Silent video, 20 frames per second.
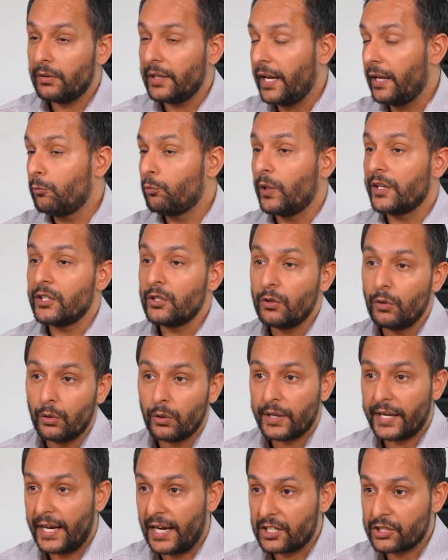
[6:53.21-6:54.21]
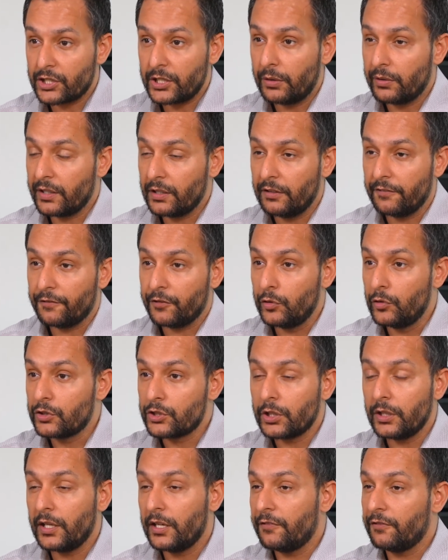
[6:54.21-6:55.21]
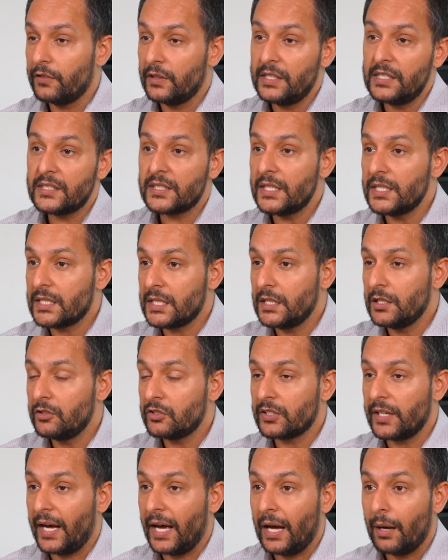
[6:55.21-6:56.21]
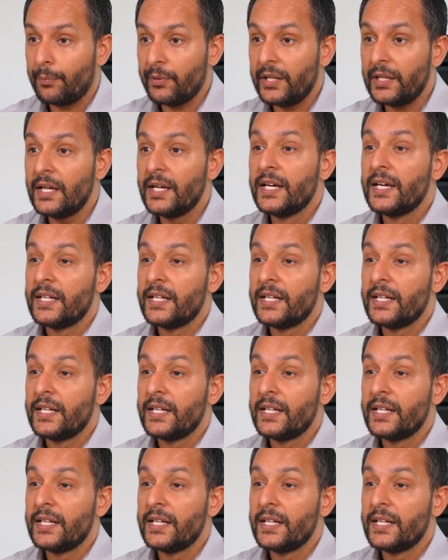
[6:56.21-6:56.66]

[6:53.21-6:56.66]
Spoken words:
And when you go to cash out in the future, if this continues to happen,